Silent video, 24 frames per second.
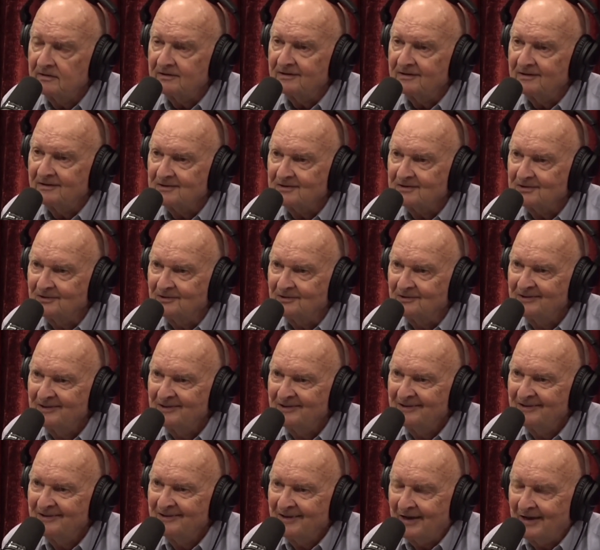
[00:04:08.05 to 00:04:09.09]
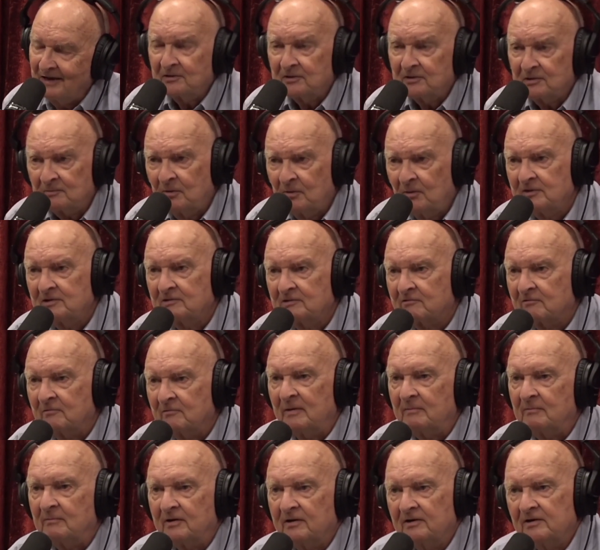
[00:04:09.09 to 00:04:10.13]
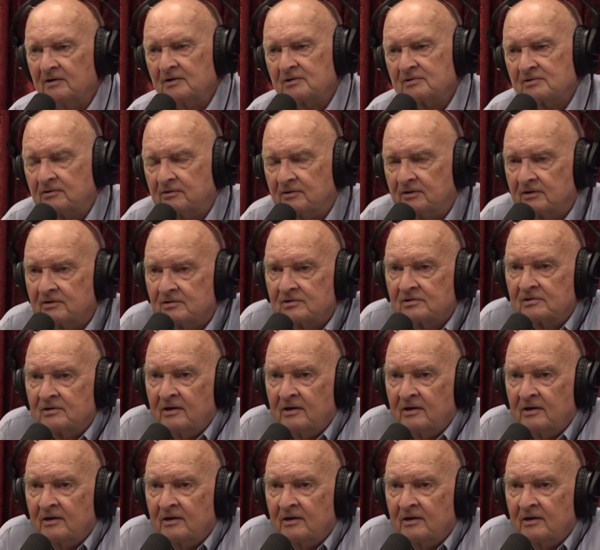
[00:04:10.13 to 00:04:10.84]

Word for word: So I think the point to remember is that this,